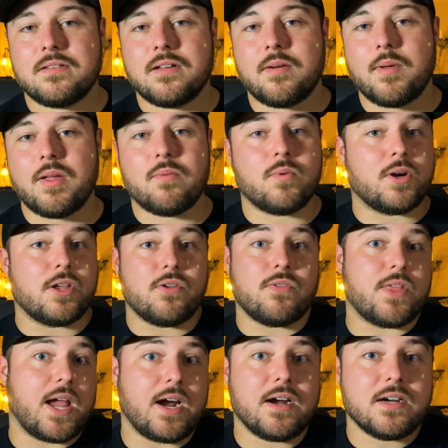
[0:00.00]
I mean, were you
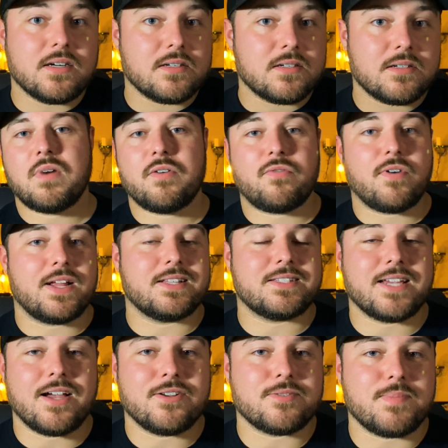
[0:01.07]
there? My friend
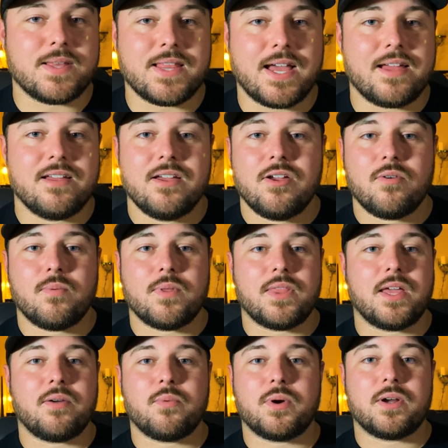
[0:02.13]
tells me that when
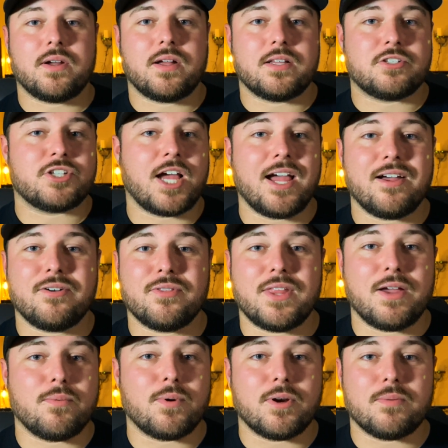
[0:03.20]
they were a child,
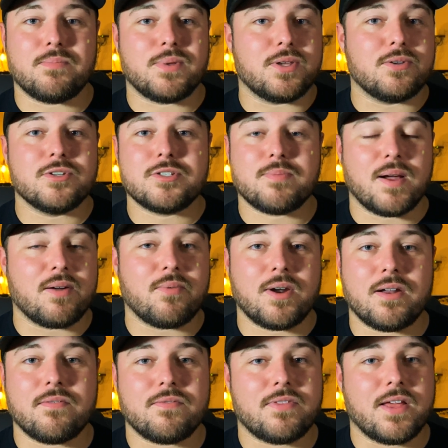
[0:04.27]
they were abused by one
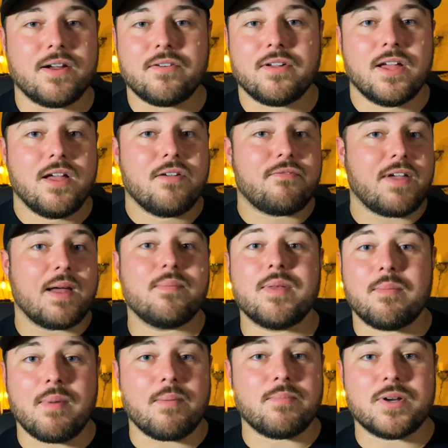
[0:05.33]
of their family
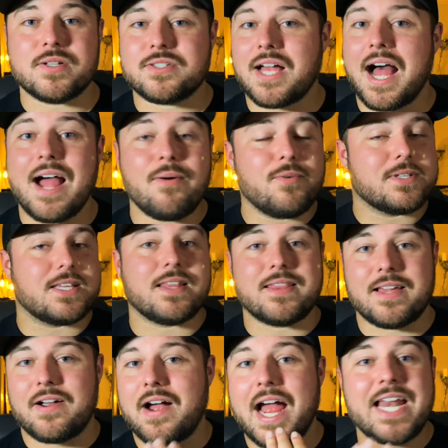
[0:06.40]
members. I wasn't
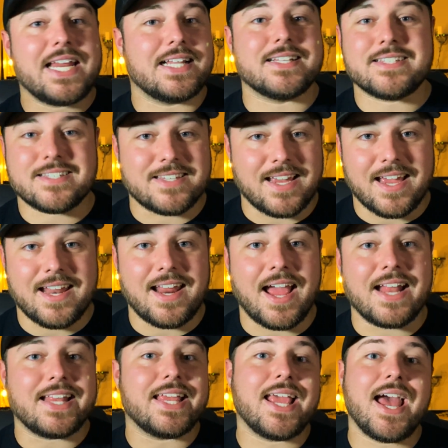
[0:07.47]
there. I didn't see it,
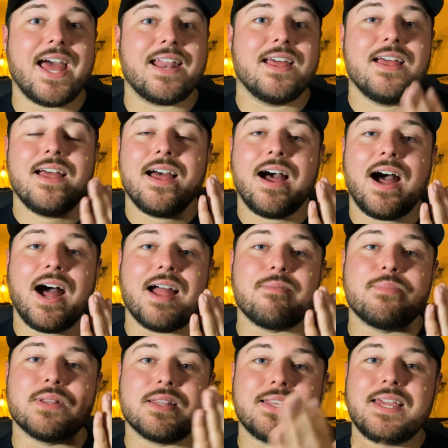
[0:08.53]
and yet I
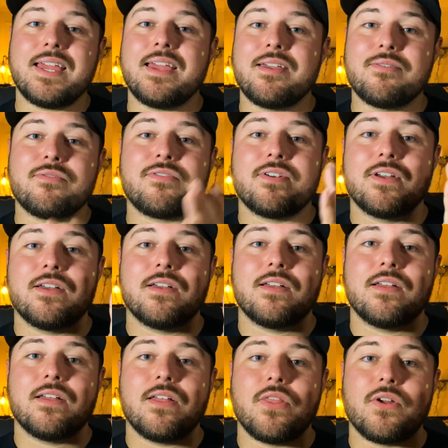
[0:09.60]
believe
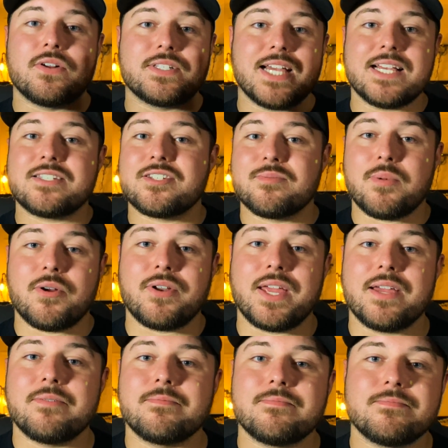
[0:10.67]
their
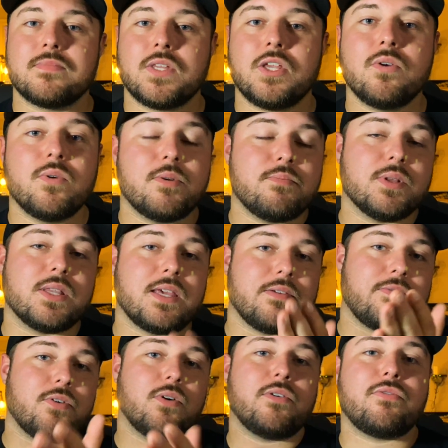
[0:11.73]
testimony. You would
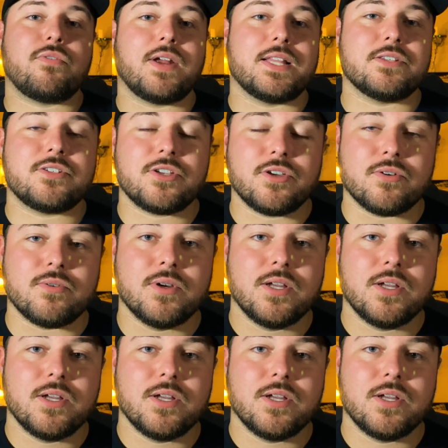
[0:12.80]
believe your friend too.